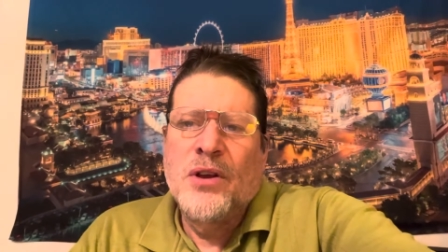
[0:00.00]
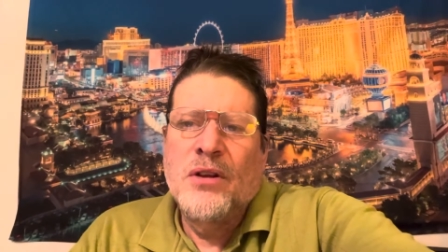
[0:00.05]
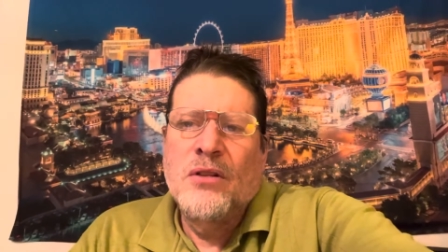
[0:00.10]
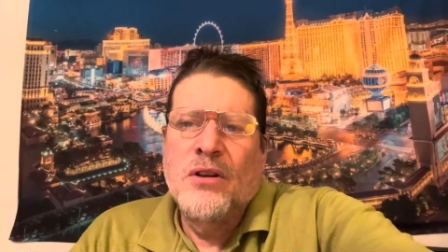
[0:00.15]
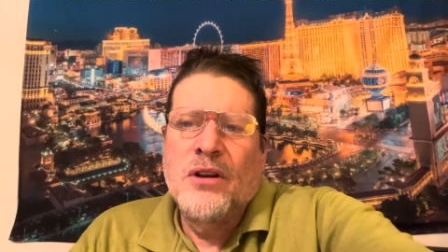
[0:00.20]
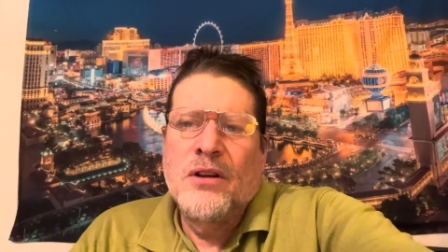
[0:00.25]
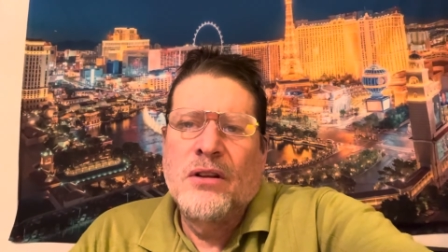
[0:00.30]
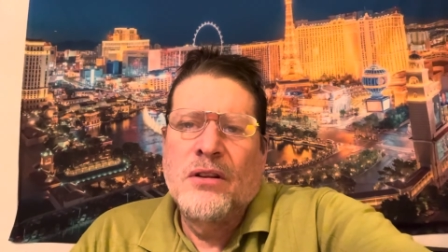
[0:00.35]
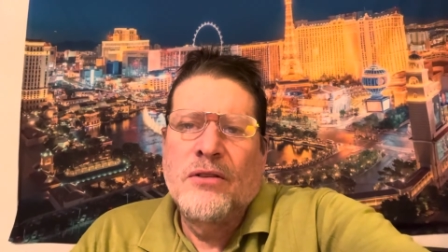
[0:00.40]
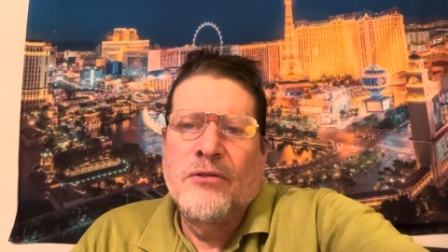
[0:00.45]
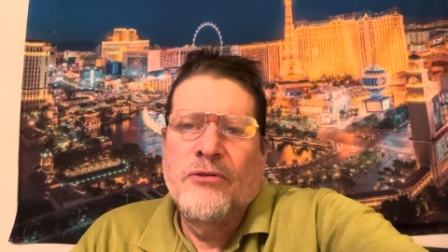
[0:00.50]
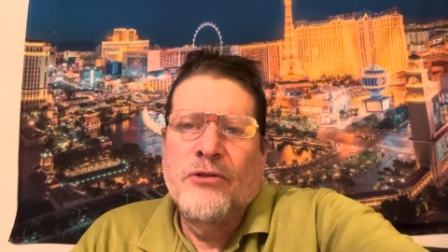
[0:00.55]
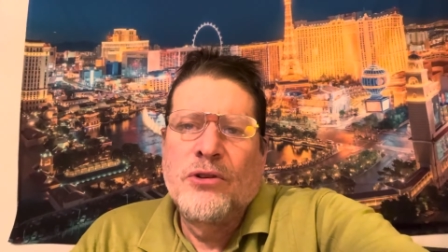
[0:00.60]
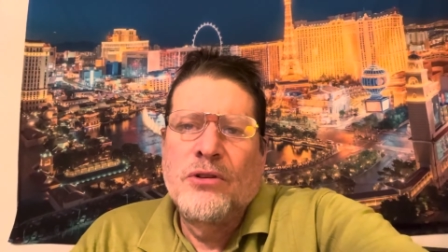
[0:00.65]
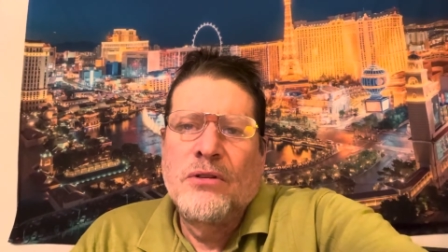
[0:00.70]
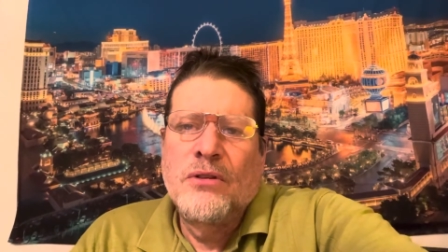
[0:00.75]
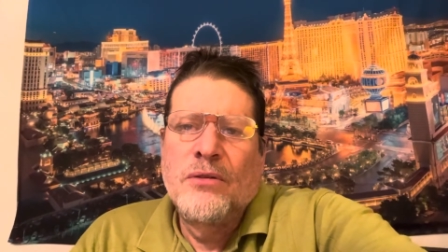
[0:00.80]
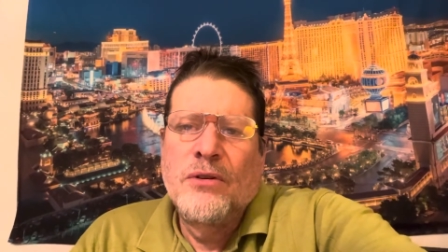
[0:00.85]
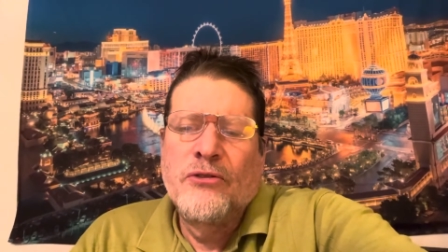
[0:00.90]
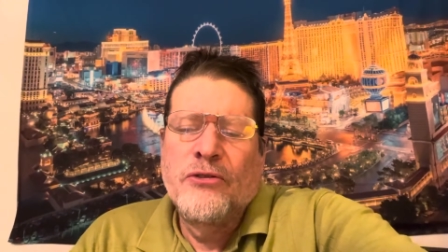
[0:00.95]
line on the
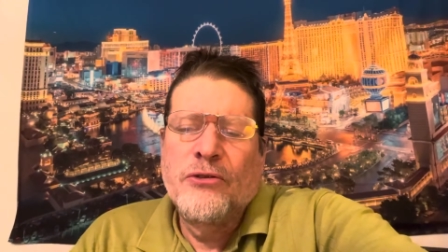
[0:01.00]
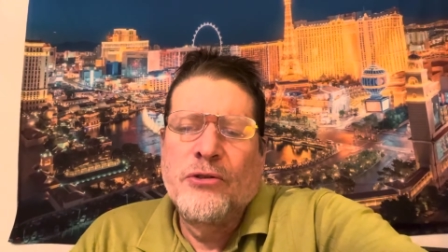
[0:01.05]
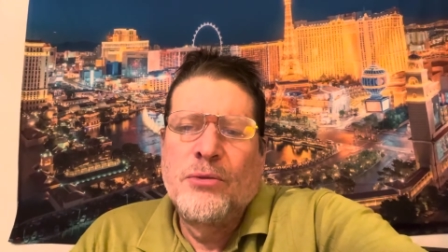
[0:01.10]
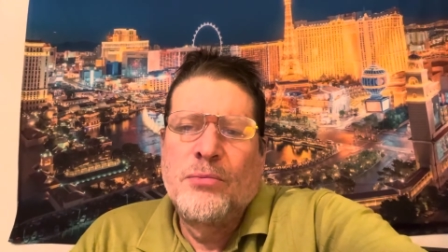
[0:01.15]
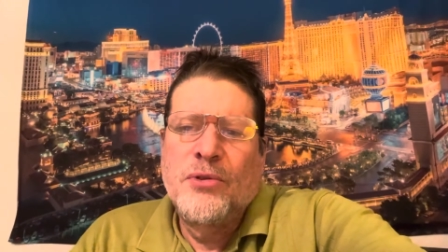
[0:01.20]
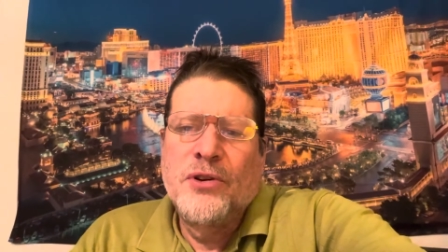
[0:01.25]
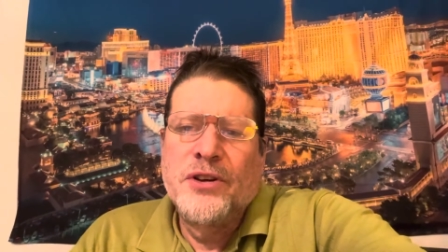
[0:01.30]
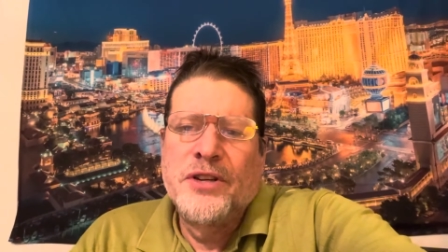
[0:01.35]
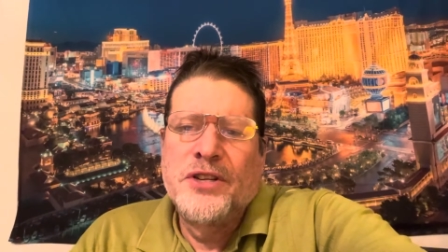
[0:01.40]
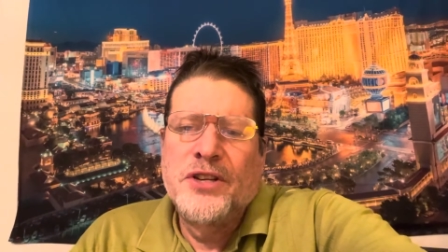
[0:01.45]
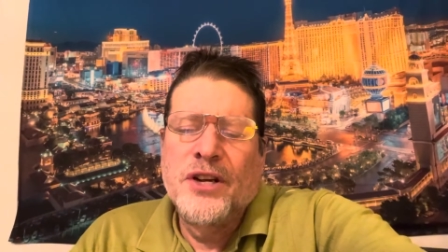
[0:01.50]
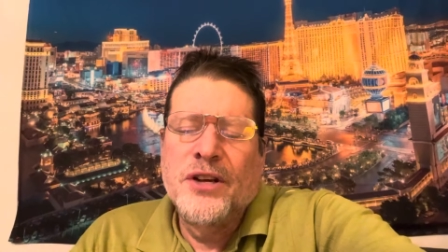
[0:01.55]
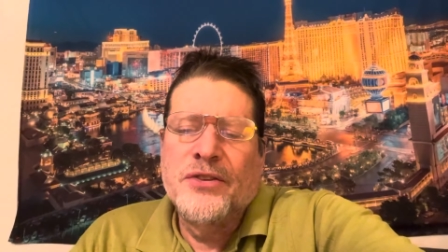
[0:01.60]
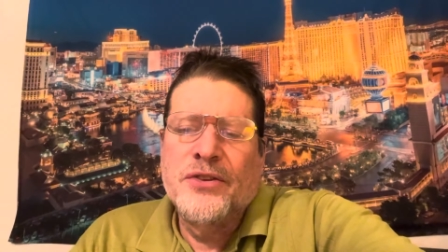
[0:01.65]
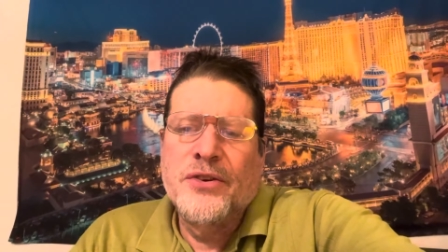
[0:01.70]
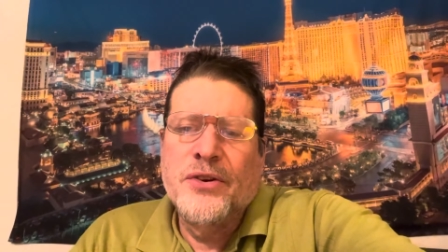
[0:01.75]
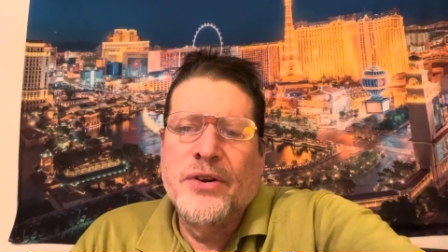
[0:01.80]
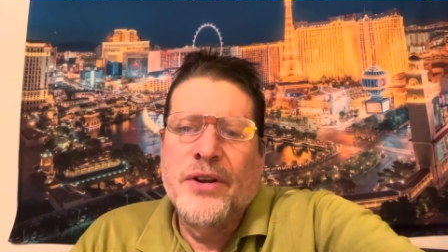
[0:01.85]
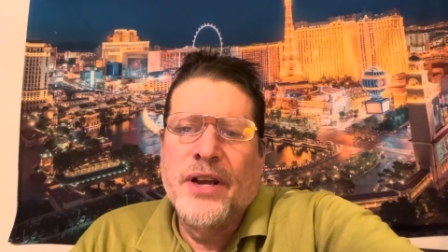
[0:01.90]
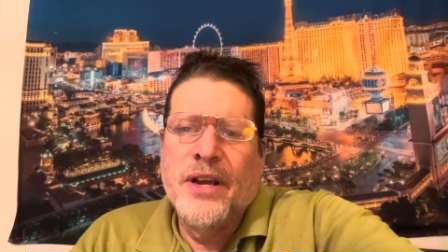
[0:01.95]
free free plays
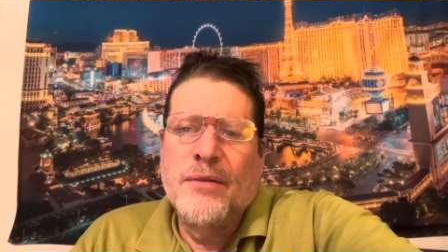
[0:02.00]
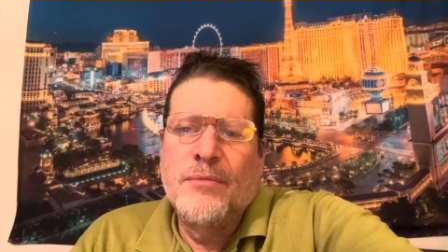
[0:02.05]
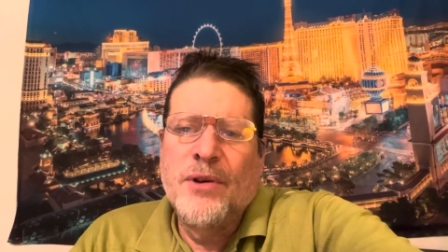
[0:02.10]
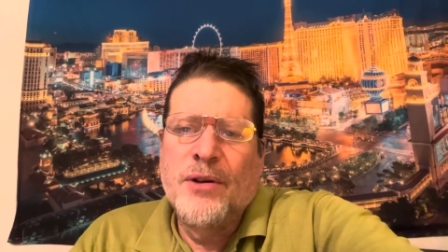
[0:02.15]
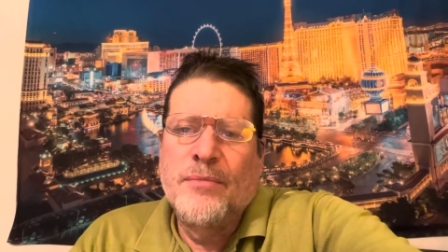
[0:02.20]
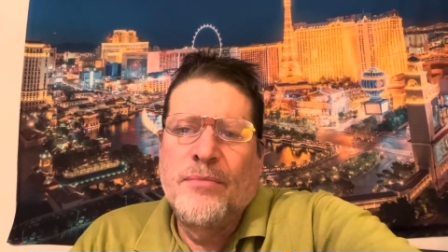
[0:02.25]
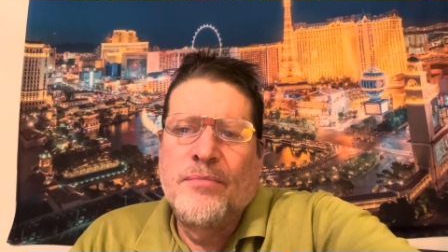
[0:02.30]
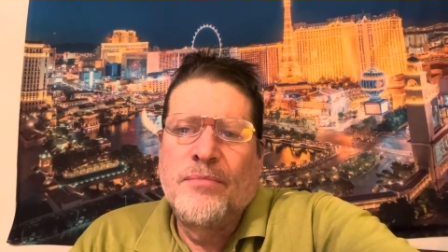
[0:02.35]
yesterday, but